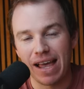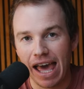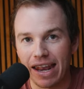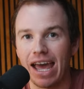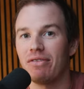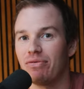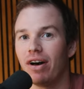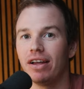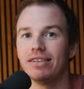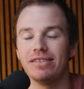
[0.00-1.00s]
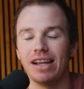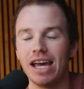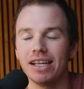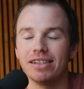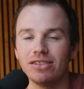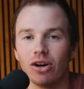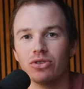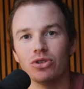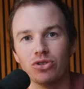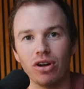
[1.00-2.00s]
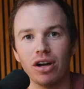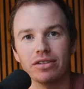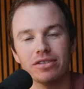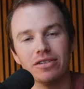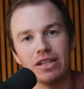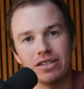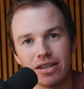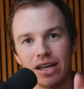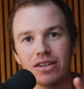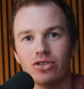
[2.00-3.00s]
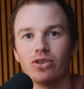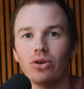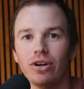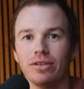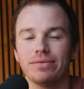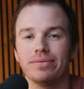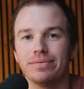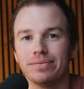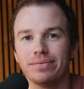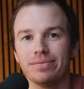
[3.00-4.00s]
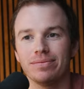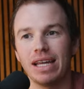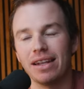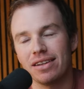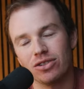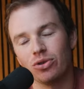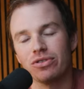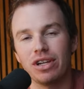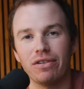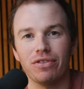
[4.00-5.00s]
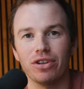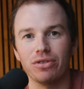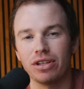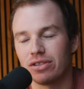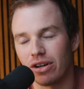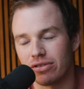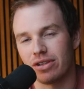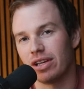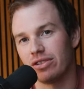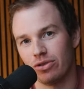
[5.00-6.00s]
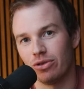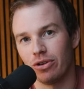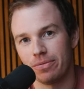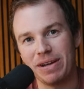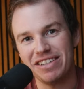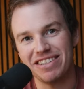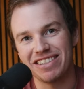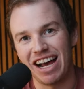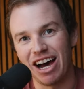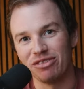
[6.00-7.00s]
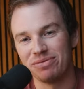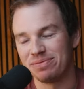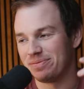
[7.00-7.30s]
and have fun, and don't do drugs, and stay in school. Unless school is not for you, then don't stay in school. Peace out.